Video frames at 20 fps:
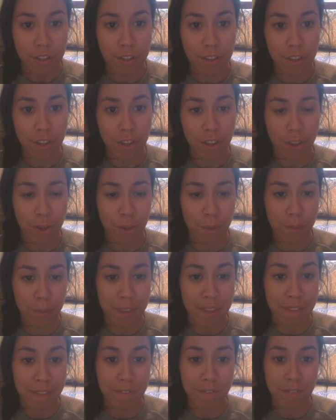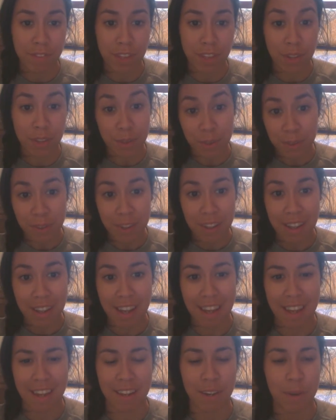go with you?
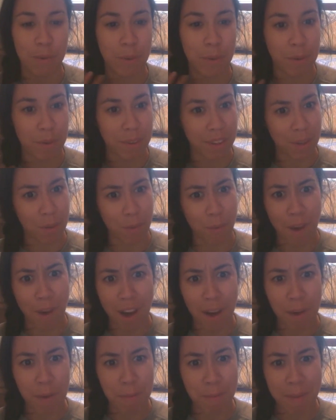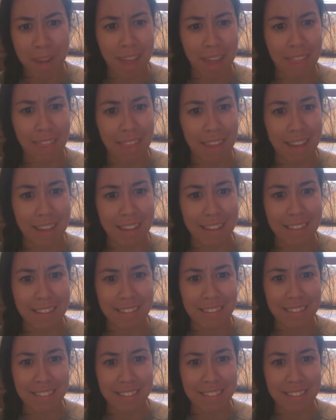And we were like, wow, man, like,